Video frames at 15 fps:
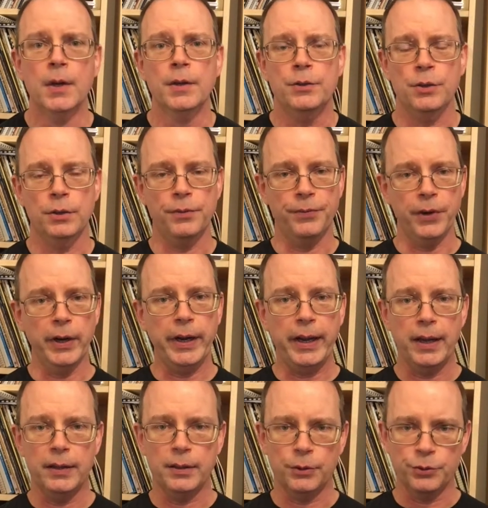So at the very
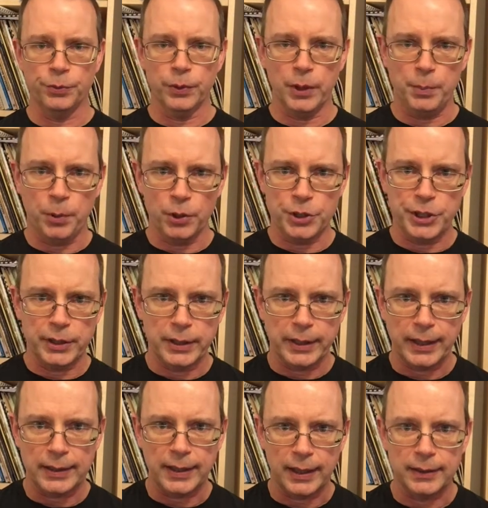end, I was really pushing to
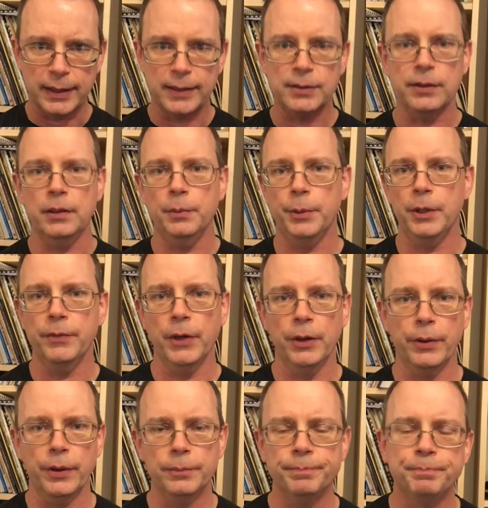get that last little bit of
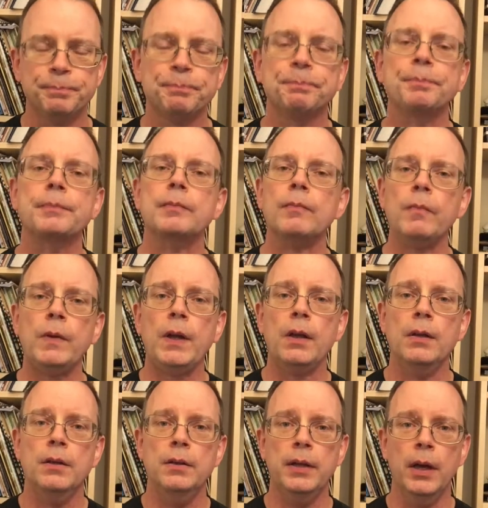air out.
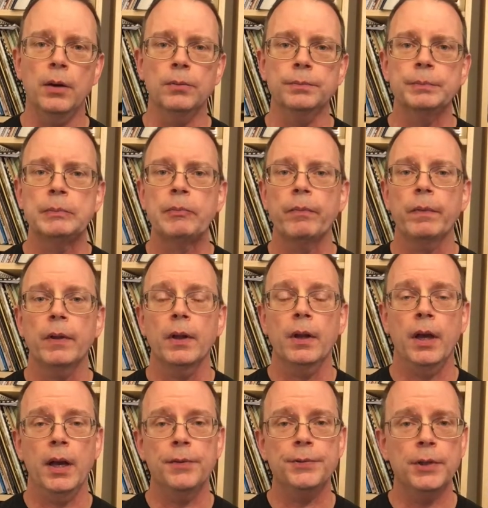Now,
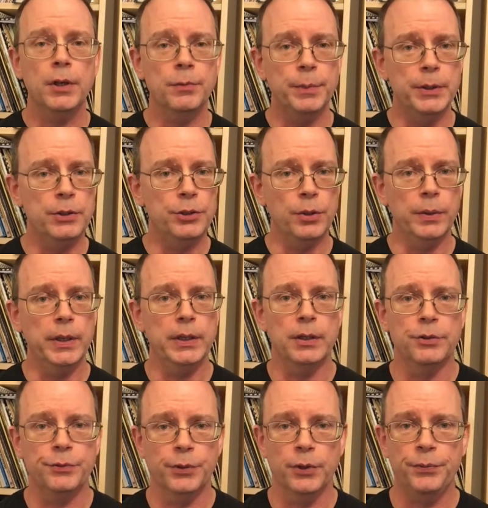after you've been doing
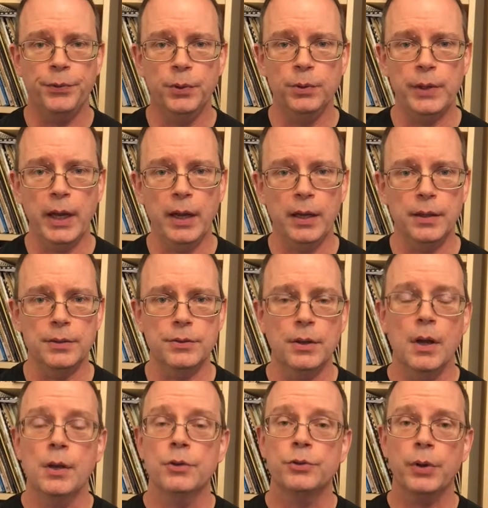this for a few days,
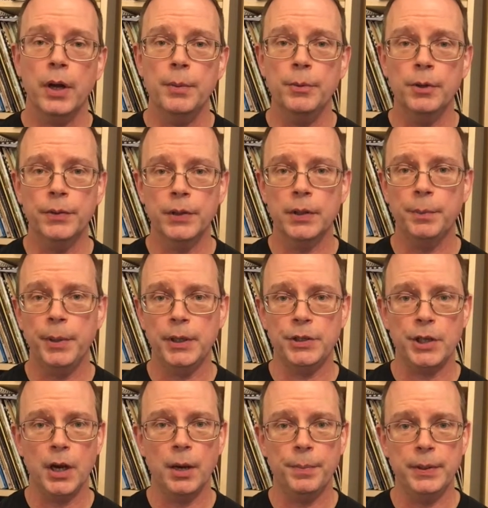try moving the pitch
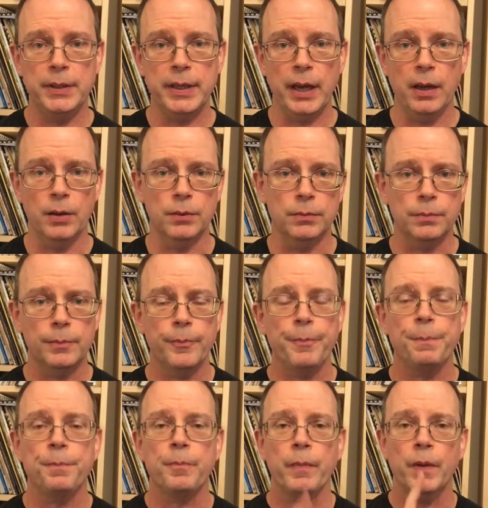up and down
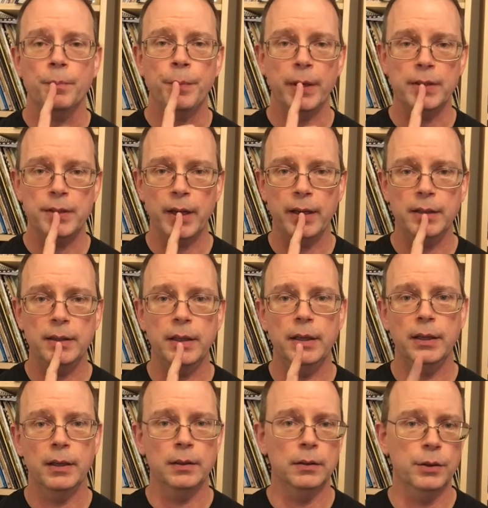by
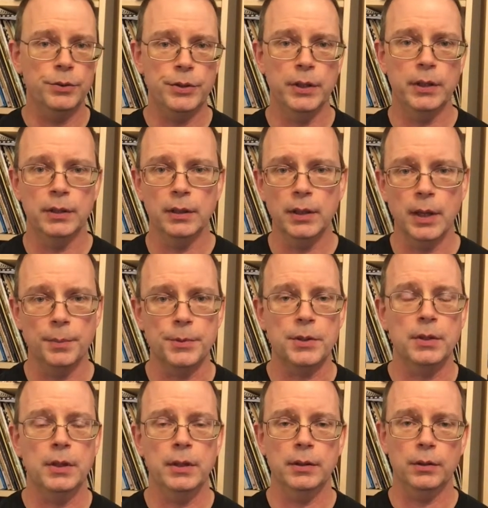tightening and loosening the
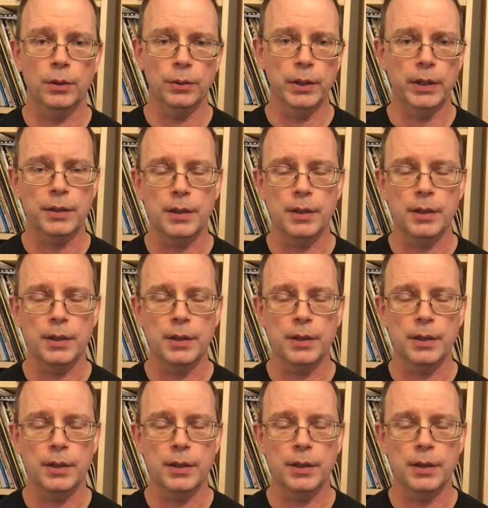lips. It'll go like